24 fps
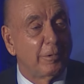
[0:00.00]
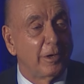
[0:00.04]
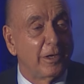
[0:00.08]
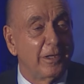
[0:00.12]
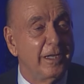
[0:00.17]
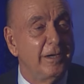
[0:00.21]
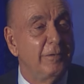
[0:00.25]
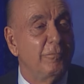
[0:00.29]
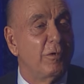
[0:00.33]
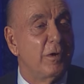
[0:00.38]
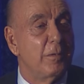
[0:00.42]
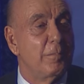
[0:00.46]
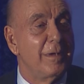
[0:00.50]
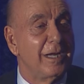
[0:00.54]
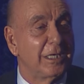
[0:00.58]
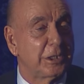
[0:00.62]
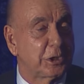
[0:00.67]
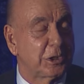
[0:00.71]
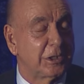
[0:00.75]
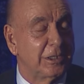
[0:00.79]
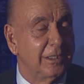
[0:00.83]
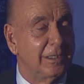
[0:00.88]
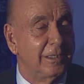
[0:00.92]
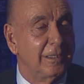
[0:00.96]
in
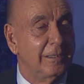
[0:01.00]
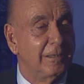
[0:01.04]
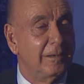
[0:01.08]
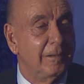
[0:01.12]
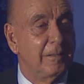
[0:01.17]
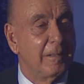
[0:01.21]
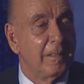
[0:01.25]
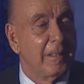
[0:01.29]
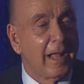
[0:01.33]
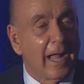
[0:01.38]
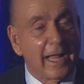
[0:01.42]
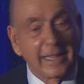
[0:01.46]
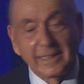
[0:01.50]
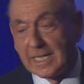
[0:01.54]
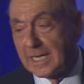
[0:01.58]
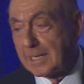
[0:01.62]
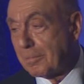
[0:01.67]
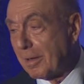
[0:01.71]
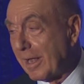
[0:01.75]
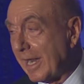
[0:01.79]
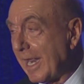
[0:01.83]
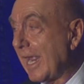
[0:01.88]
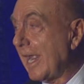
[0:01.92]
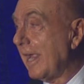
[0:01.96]
remission. I think
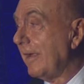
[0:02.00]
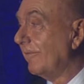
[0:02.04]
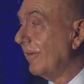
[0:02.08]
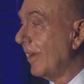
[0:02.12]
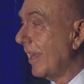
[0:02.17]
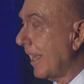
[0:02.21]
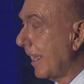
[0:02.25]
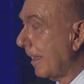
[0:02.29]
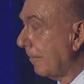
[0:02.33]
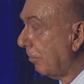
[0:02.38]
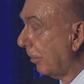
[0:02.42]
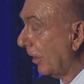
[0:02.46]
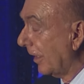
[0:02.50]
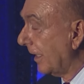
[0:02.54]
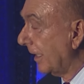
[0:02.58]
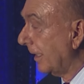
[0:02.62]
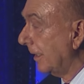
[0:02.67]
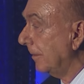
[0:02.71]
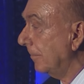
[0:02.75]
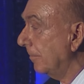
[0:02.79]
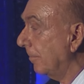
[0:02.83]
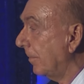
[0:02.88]
about Ava Ebling.